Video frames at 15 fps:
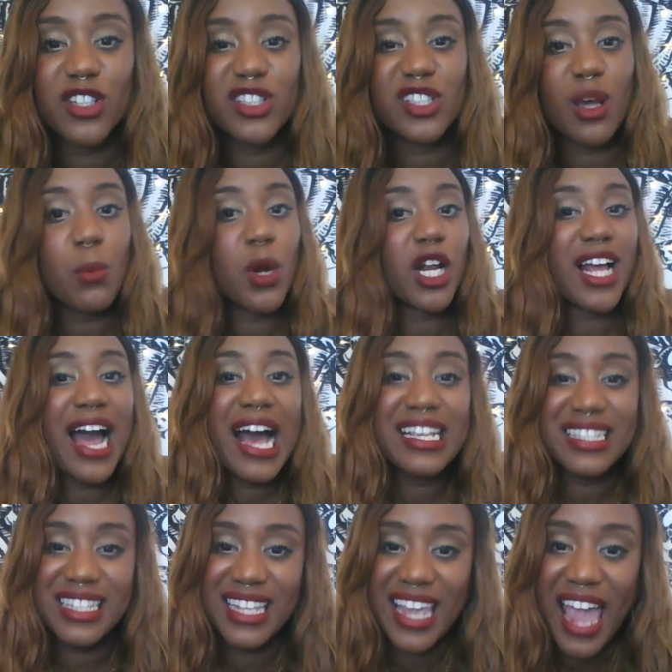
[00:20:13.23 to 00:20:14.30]
or someone
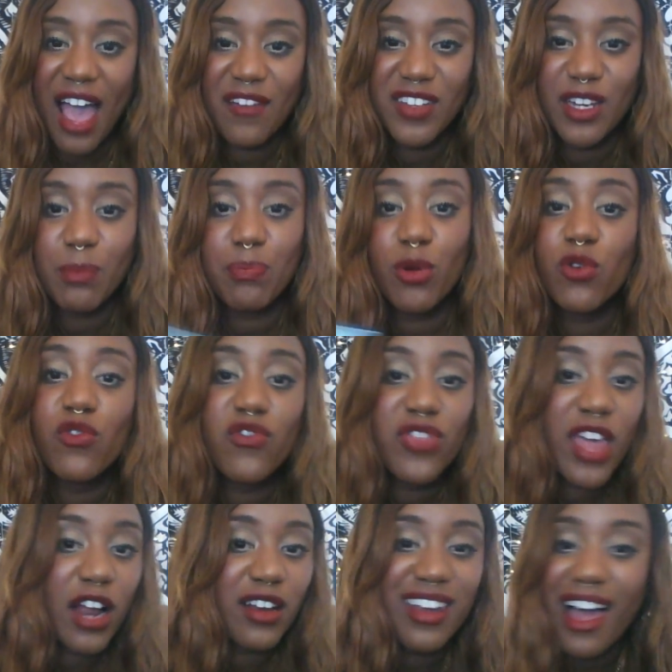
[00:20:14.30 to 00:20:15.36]
constantly having to prove
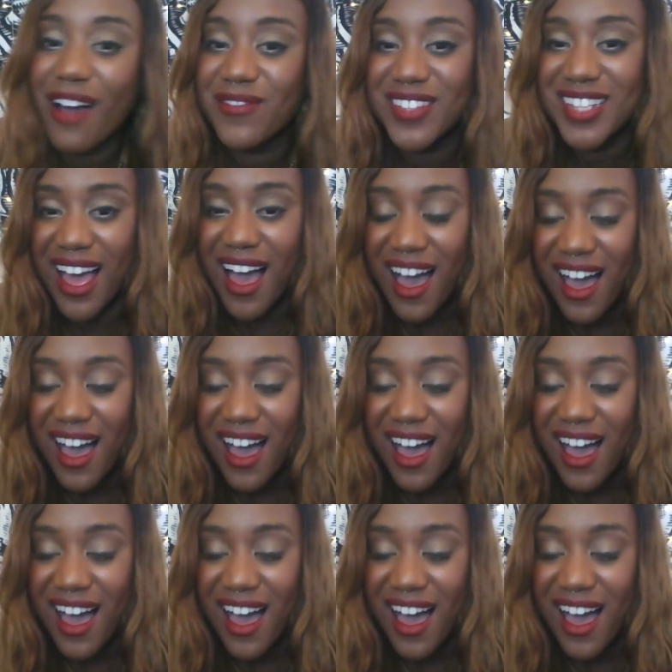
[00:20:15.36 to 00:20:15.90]
their love to